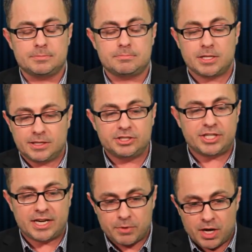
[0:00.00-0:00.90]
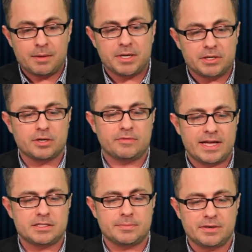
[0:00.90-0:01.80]
Khalid Sheikh Mohammed could have
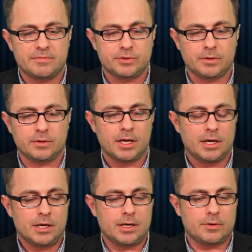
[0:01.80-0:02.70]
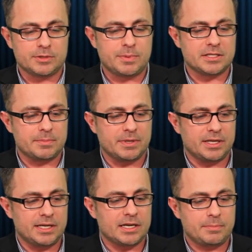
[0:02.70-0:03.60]
had some individual
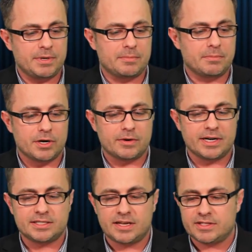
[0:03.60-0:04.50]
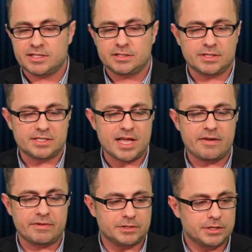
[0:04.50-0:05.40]
responsibility not to be a murdering 7th century
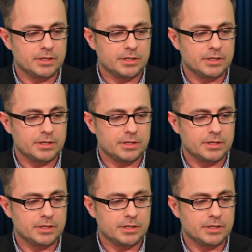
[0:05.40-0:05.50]
savage.